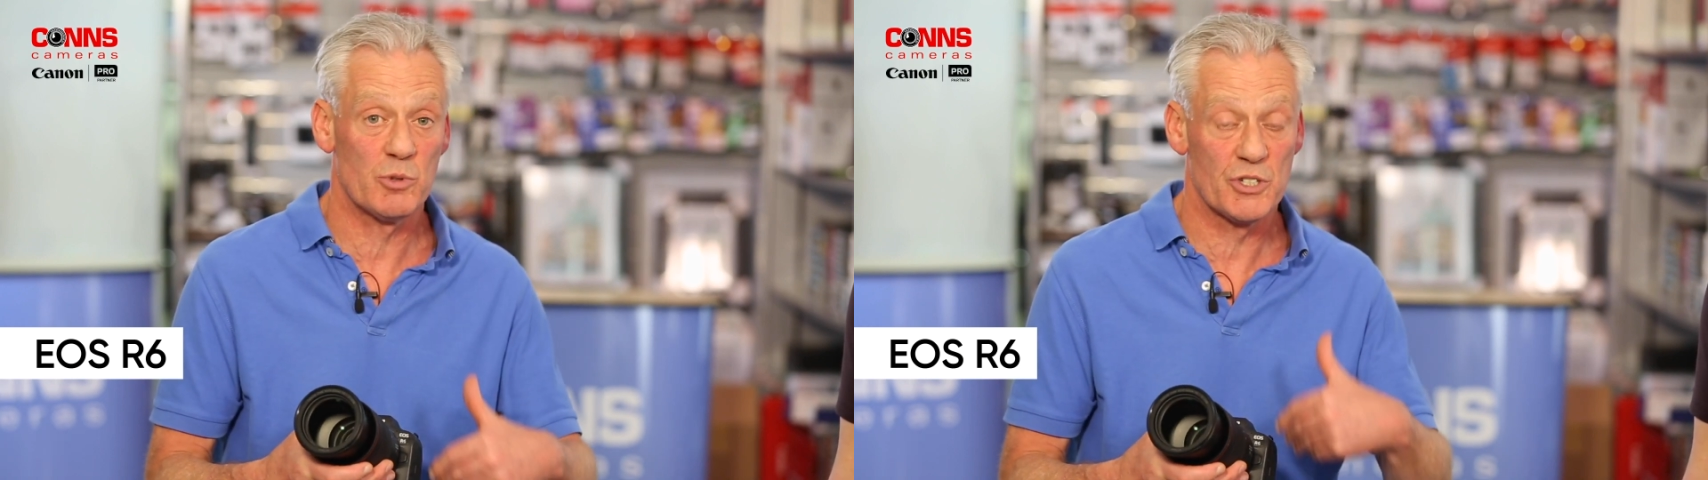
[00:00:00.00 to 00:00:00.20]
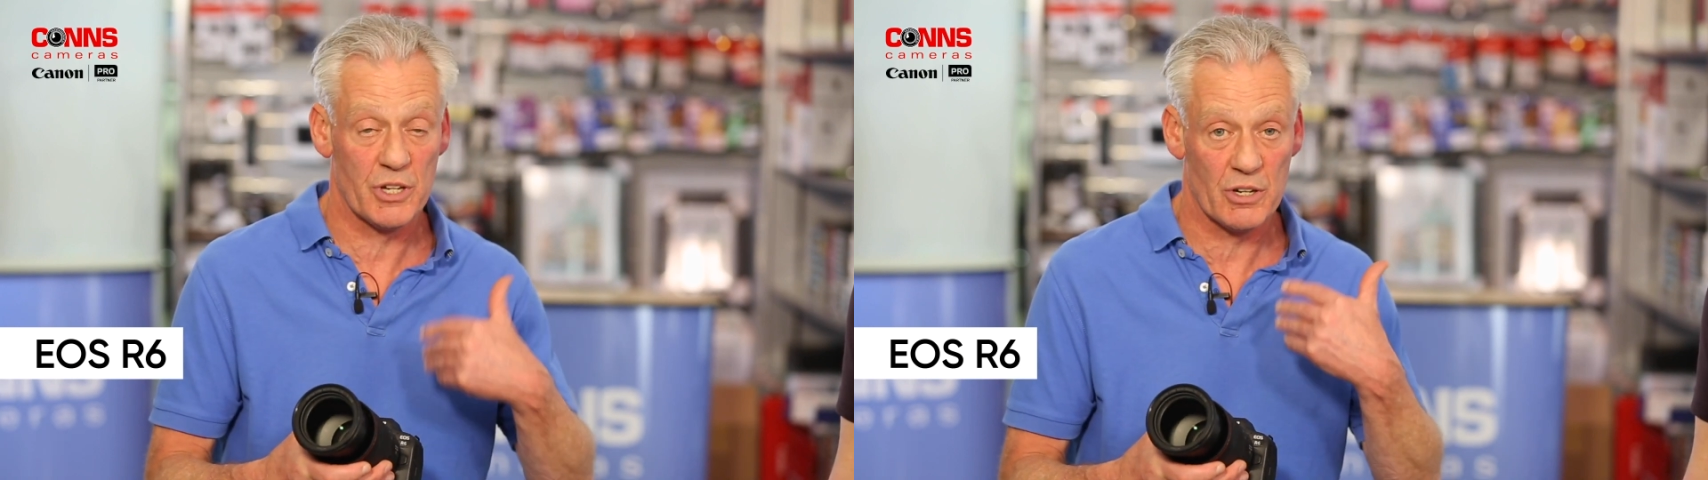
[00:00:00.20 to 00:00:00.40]

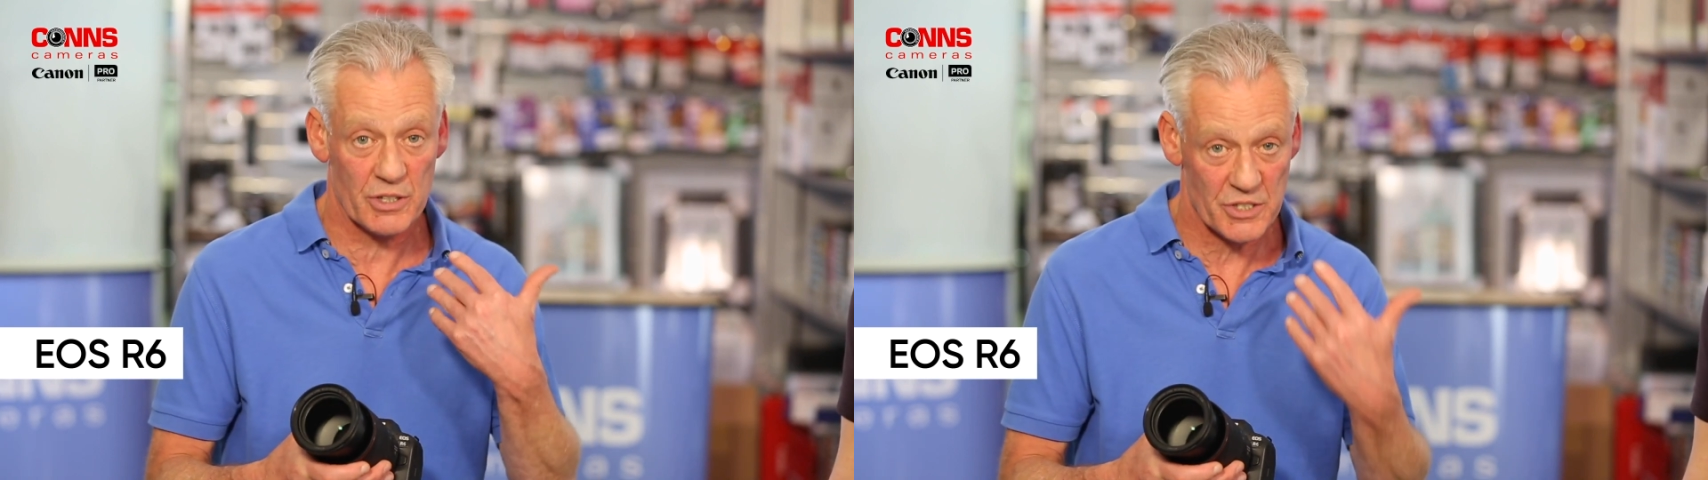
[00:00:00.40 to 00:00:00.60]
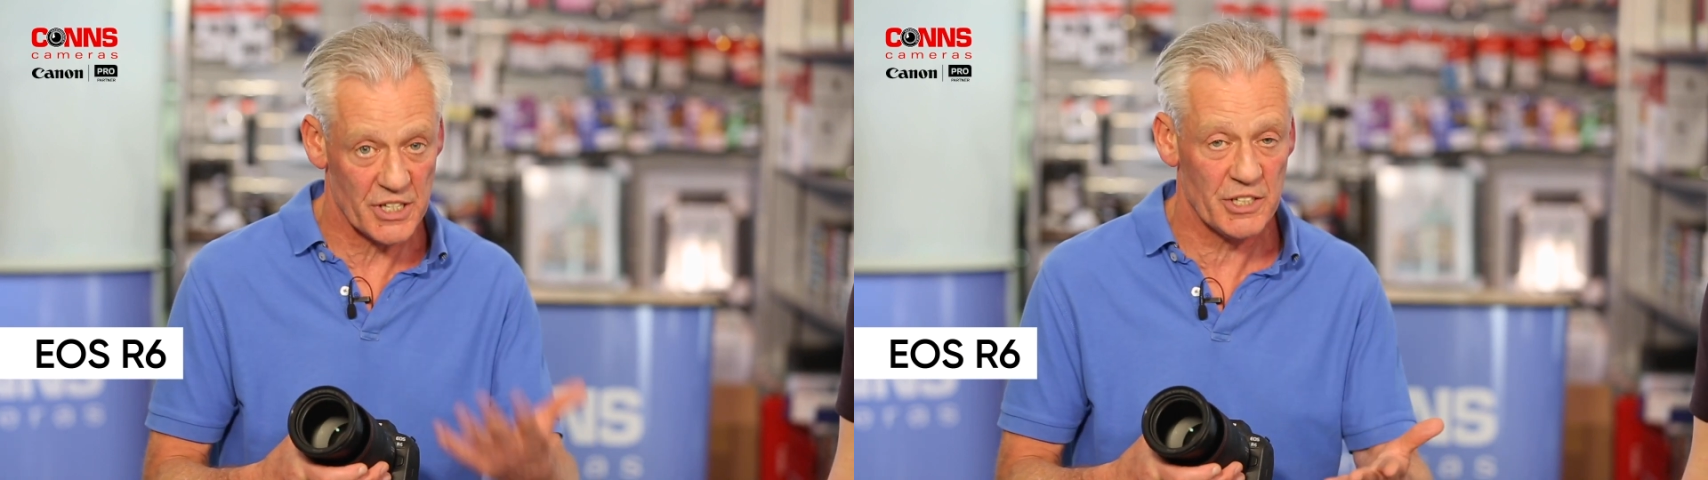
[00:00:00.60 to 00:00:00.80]
which they're
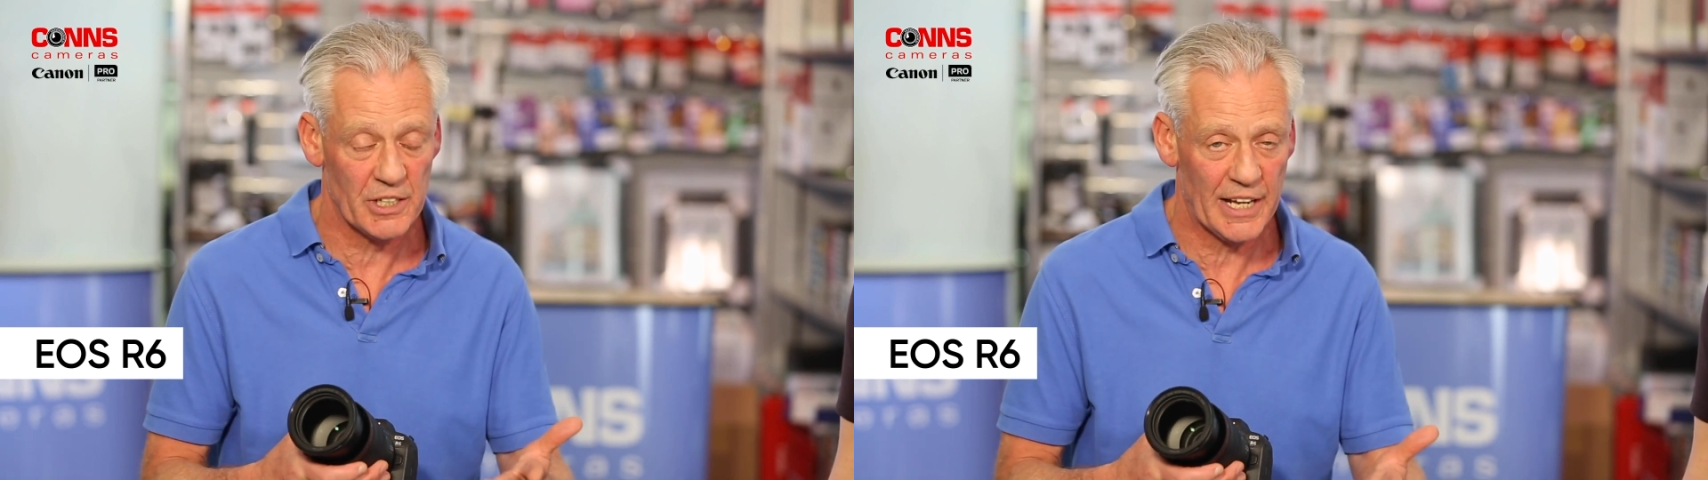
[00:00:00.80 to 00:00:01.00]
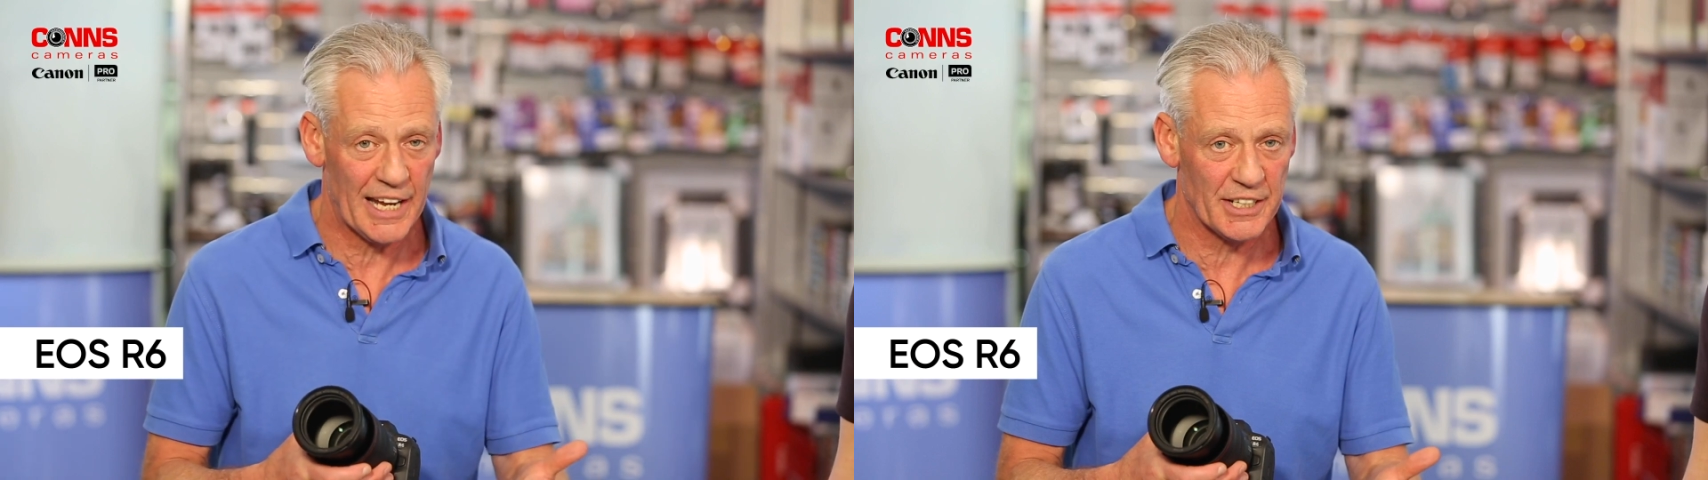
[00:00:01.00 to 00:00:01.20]

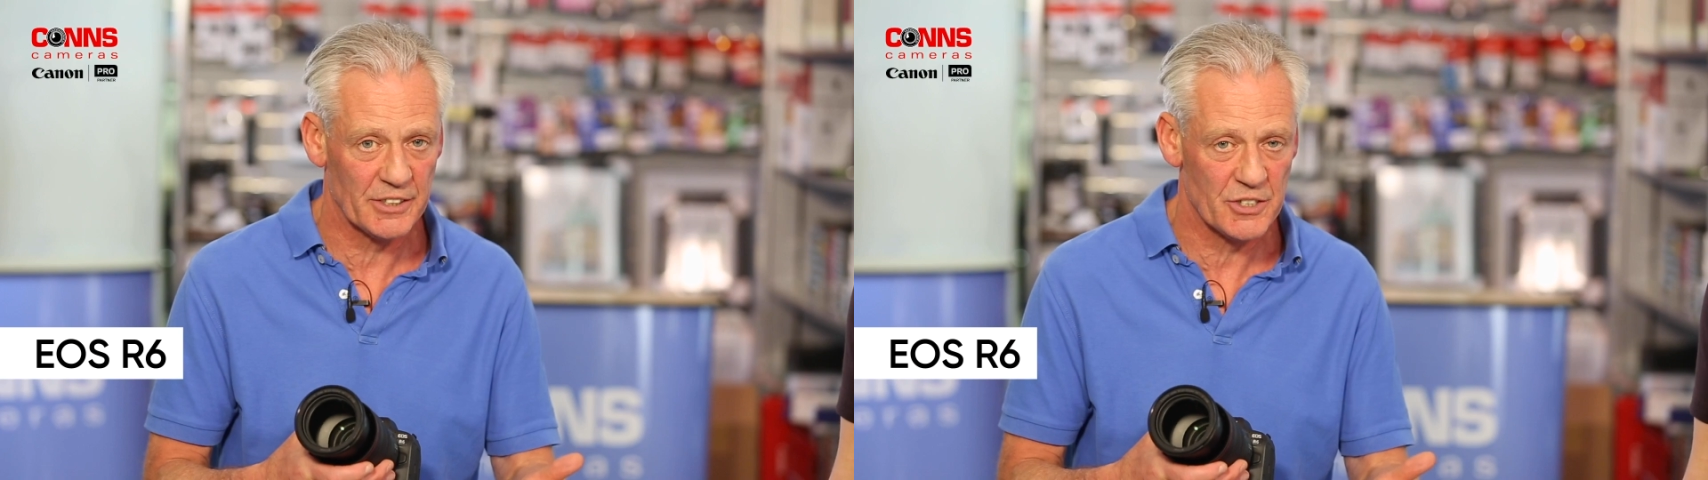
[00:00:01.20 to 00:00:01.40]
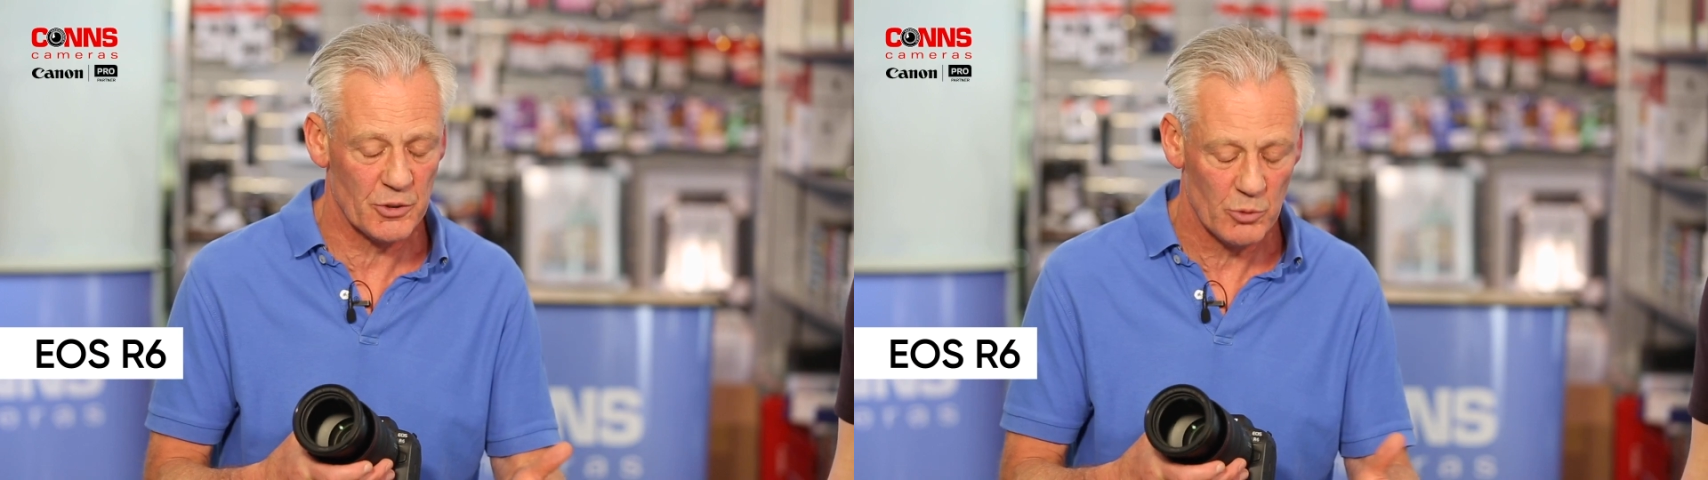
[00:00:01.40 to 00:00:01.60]
continually adding to.